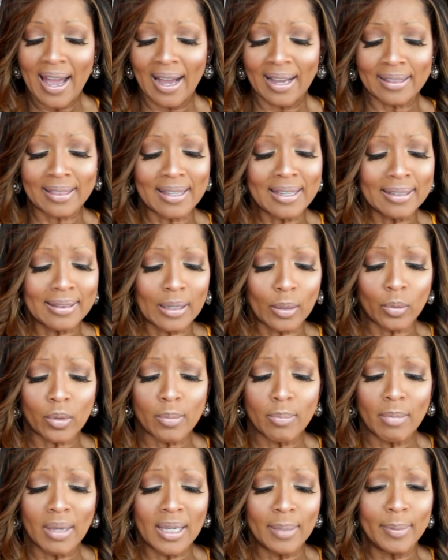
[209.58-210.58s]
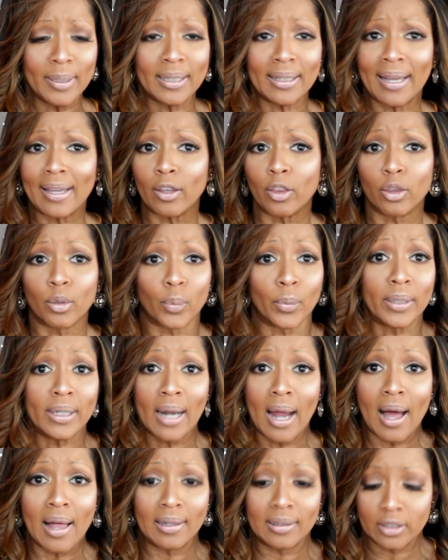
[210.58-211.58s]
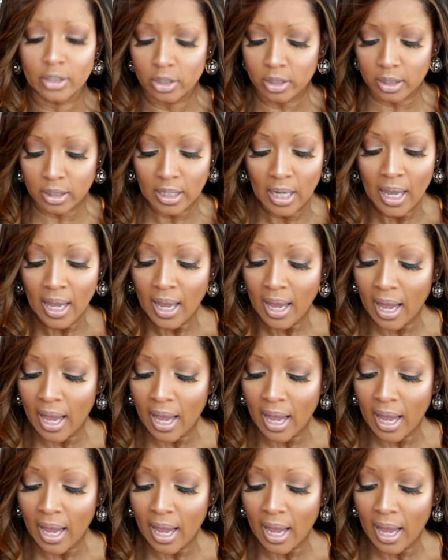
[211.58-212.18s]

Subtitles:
I think they were maybe like $3.